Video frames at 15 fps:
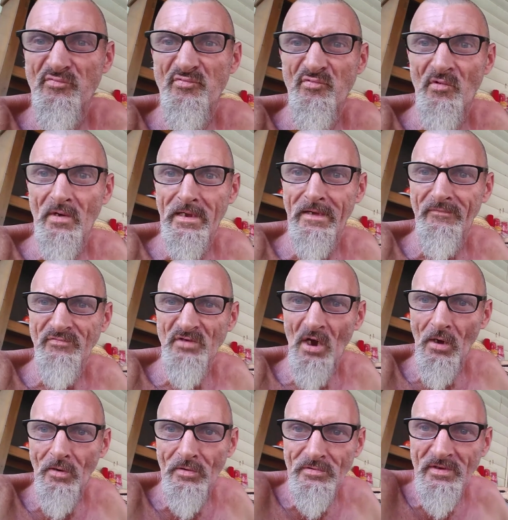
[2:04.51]
free of
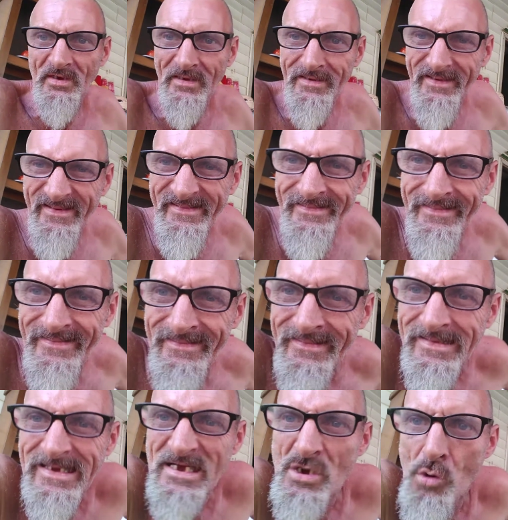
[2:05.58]
charge.
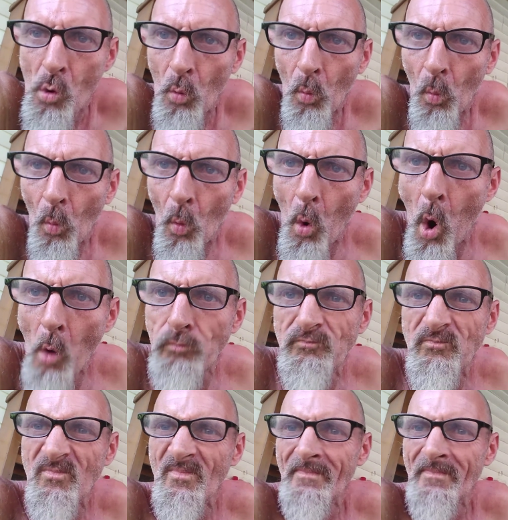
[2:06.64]
Whoop.